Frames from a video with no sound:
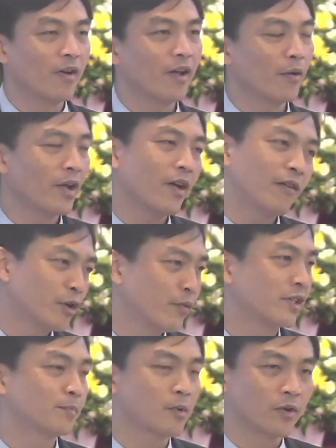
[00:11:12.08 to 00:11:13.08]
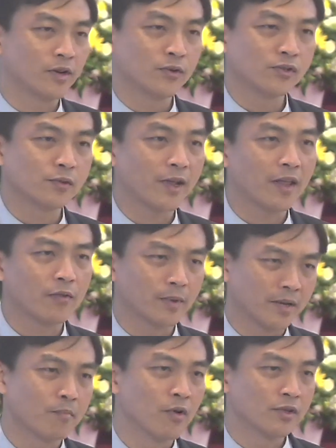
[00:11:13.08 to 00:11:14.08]
every sport you strength
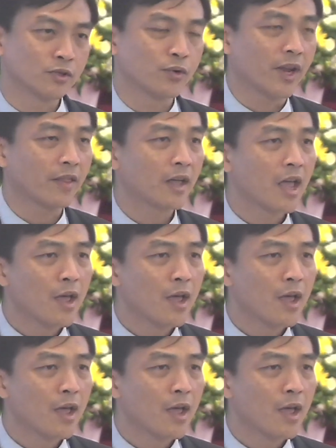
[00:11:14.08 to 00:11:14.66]
with more strength.